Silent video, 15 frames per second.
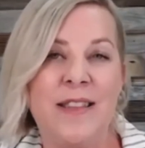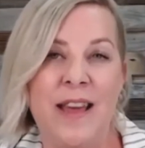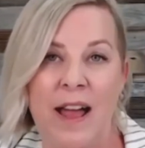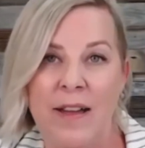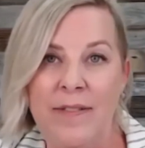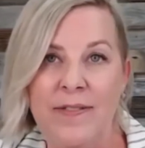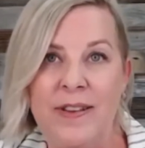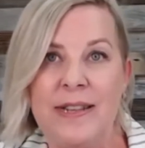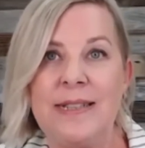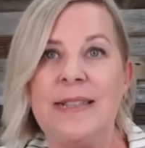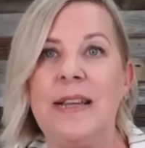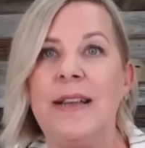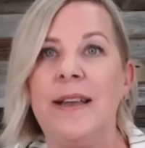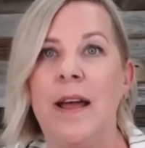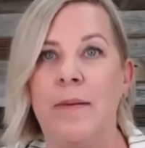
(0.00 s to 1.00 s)
theft is
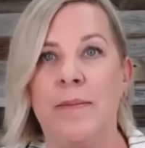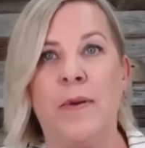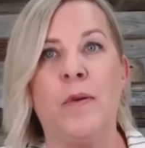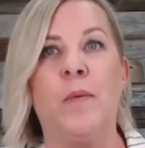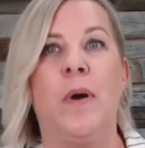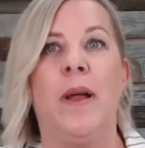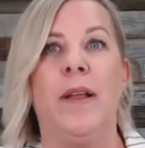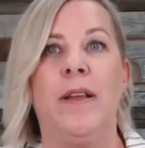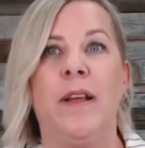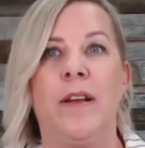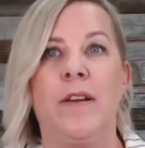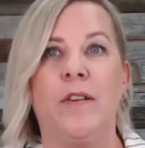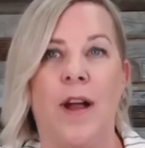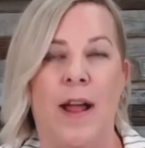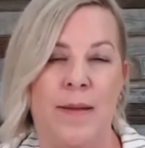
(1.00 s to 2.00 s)
the number one
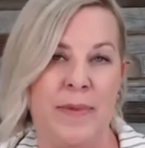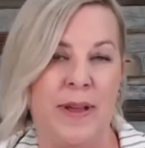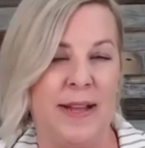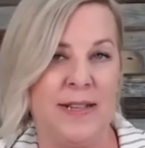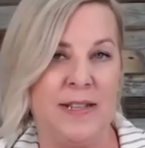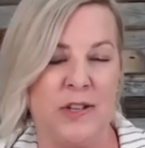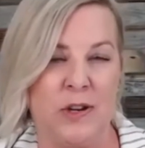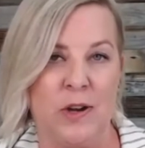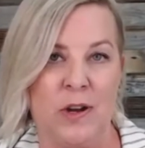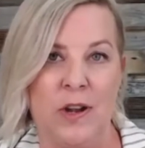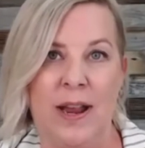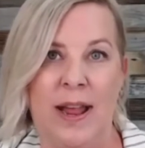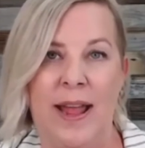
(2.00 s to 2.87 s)
crime concern,